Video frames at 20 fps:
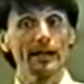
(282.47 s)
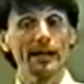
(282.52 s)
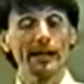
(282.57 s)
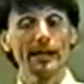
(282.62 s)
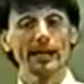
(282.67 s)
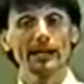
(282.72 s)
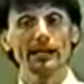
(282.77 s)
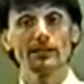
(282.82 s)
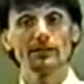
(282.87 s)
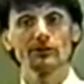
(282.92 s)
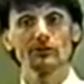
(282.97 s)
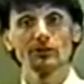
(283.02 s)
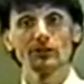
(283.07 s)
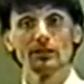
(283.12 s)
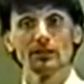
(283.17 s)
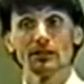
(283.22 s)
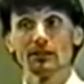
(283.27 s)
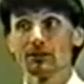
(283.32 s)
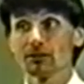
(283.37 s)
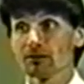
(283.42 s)
and
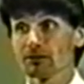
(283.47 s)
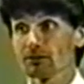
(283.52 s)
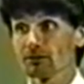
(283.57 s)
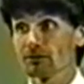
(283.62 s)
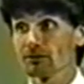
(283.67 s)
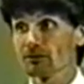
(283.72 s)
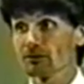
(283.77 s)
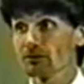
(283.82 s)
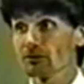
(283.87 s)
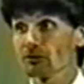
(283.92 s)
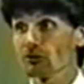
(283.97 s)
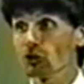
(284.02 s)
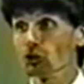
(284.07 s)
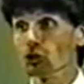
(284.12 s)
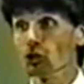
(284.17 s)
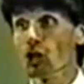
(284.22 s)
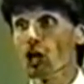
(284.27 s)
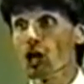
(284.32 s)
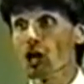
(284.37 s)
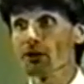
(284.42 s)
the
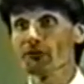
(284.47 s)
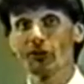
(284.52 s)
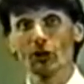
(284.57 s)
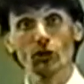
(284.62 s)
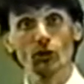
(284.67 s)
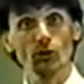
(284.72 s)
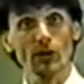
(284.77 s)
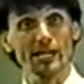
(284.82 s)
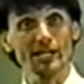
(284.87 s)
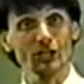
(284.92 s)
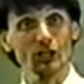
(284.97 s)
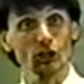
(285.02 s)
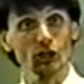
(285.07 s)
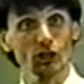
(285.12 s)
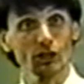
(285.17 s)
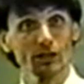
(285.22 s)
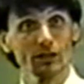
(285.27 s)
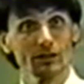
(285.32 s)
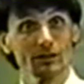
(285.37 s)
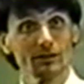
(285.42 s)
law of the
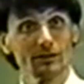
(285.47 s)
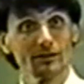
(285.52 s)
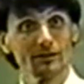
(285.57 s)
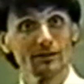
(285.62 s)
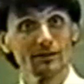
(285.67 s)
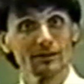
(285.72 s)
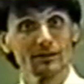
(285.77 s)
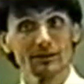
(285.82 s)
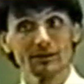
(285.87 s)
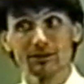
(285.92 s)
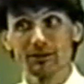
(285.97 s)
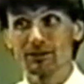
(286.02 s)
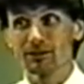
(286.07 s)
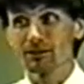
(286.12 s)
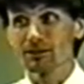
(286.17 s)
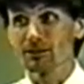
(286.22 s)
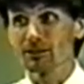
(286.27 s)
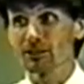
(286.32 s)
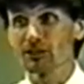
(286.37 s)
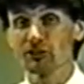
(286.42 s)
creditor
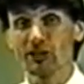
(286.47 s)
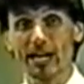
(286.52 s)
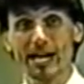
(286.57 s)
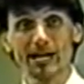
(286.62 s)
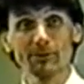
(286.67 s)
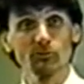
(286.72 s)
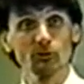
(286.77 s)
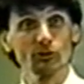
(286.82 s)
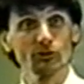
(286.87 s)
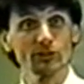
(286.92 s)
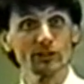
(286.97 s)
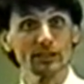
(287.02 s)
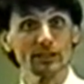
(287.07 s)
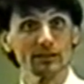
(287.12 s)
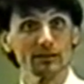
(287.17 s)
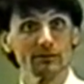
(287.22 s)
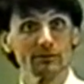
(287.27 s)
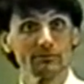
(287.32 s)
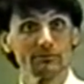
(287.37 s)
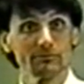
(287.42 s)
is
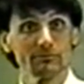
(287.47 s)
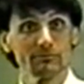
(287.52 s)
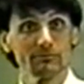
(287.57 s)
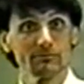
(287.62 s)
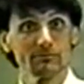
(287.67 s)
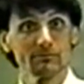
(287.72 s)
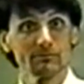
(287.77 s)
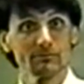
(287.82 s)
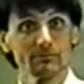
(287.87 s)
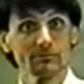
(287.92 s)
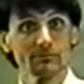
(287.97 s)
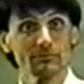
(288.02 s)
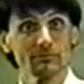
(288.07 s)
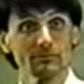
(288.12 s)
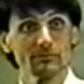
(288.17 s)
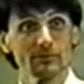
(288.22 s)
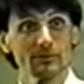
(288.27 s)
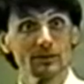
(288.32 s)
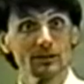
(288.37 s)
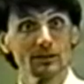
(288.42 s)
admiralty.
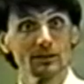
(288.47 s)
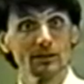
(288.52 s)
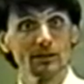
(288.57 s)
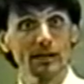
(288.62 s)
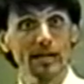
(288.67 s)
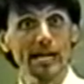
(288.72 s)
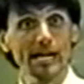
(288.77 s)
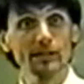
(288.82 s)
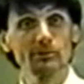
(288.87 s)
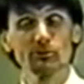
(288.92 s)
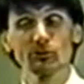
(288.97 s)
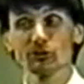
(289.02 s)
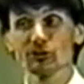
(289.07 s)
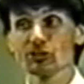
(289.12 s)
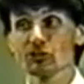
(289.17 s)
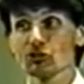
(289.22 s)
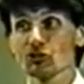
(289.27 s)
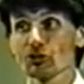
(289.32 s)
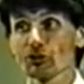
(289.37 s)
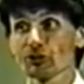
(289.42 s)

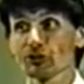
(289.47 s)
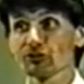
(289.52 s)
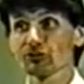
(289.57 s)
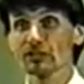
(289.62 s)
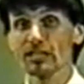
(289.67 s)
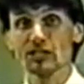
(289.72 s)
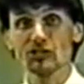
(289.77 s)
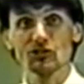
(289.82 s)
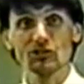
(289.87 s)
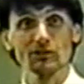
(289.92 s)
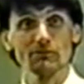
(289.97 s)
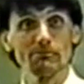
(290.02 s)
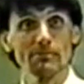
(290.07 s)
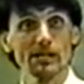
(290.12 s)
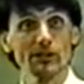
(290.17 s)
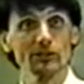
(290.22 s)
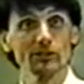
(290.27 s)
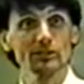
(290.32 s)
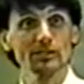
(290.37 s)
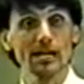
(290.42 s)
Admiralty jurisdiction,
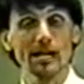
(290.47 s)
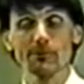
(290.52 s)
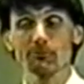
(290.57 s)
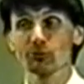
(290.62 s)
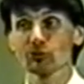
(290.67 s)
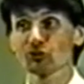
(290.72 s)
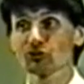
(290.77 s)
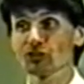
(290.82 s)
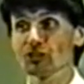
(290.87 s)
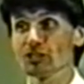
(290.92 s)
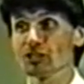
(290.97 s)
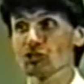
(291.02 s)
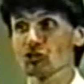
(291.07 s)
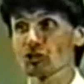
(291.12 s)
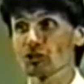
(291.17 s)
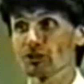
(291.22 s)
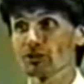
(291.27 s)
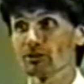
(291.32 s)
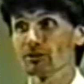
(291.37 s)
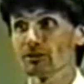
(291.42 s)
maritime
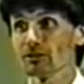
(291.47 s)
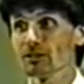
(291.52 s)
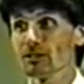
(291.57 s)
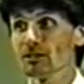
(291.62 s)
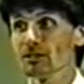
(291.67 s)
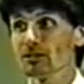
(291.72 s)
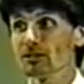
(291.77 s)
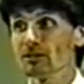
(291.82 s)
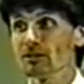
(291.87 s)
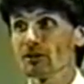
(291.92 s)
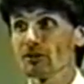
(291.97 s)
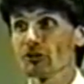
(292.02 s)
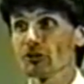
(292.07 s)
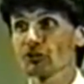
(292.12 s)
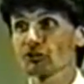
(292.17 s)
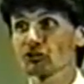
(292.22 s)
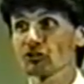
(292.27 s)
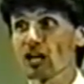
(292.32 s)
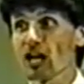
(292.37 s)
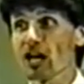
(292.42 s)
procedure.
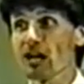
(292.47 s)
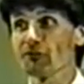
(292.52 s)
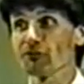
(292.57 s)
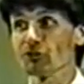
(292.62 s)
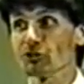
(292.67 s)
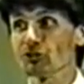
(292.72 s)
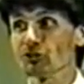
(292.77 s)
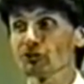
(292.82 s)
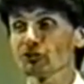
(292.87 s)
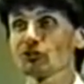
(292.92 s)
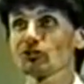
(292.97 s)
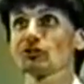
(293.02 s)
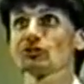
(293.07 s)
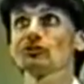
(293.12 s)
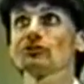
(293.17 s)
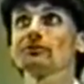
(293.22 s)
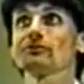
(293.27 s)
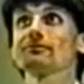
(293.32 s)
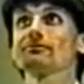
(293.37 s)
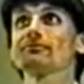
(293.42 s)
The
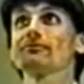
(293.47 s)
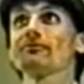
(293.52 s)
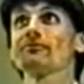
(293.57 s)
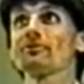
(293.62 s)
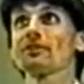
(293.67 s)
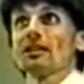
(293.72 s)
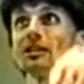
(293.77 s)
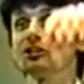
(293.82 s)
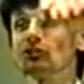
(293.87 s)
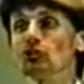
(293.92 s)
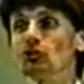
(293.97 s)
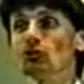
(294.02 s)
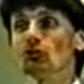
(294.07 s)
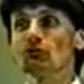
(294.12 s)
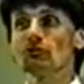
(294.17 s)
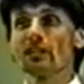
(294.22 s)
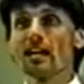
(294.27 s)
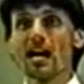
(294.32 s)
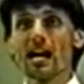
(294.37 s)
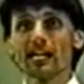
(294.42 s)
sovereigns
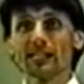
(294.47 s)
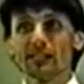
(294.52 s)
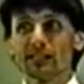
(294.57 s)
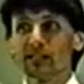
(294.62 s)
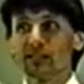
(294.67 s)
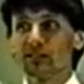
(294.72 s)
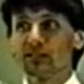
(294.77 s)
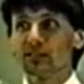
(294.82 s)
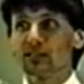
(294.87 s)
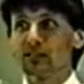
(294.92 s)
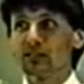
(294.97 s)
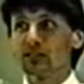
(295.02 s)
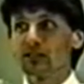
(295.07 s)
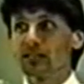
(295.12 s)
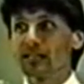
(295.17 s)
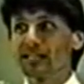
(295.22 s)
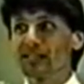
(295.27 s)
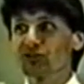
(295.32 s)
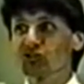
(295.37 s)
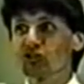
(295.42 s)
do not
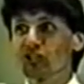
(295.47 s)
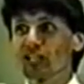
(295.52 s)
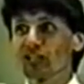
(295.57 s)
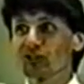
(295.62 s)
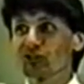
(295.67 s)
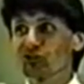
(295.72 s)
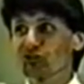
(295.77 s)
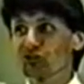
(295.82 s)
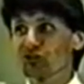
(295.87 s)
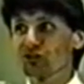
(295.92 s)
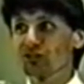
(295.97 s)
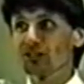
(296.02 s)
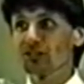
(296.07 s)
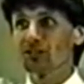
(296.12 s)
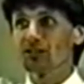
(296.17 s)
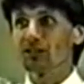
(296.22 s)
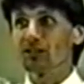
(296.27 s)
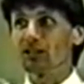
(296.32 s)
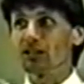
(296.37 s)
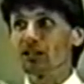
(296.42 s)
exist
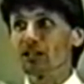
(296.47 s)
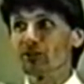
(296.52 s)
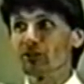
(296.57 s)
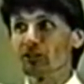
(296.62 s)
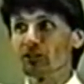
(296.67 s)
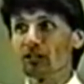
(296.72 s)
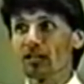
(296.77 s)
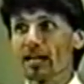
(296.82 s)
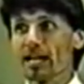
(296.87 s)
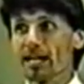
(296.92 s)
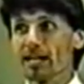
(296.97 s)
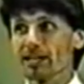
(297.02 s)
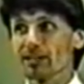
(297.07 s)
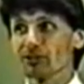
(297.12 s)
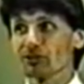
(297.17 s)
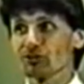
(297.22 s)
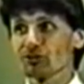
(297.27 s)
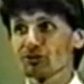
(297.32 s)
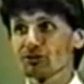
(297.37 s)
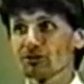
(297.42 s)
on the
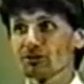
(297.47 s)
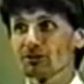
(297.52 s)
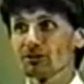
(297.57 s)
land.